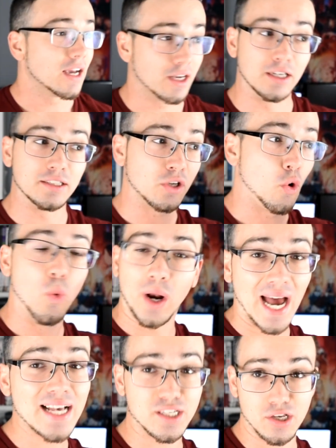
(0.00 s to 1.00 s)
Because what
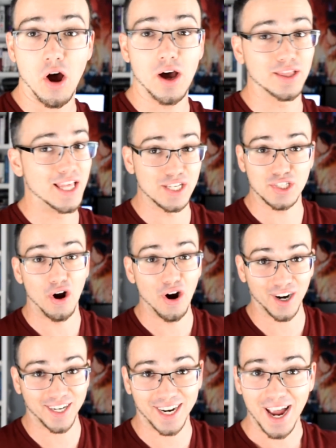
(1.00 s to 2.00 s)
I saw in this
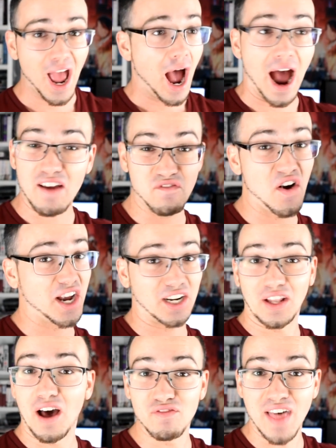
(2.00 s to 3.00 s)
arc, I fucking
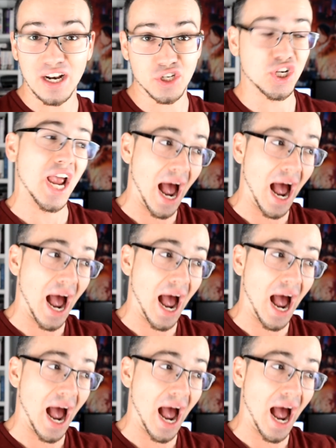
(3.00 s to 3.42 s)
love that shit.